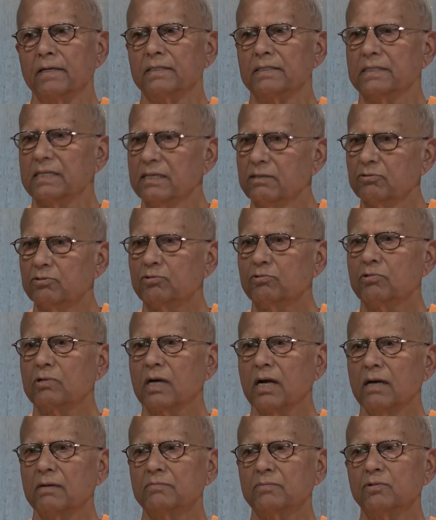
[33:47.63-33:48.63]
they used to
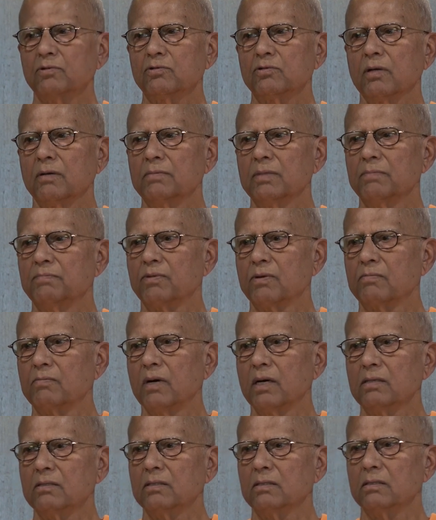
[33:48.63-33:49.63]
come to Swami
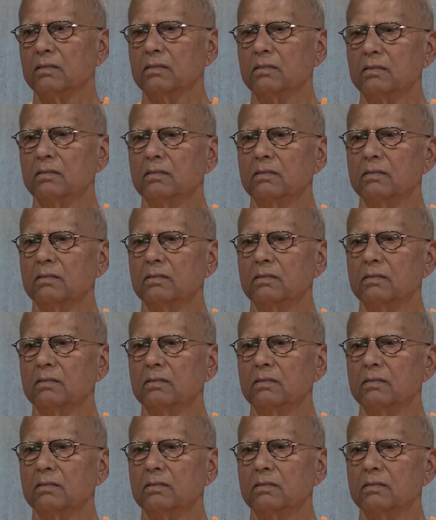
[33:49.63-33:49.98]
Brahmananda.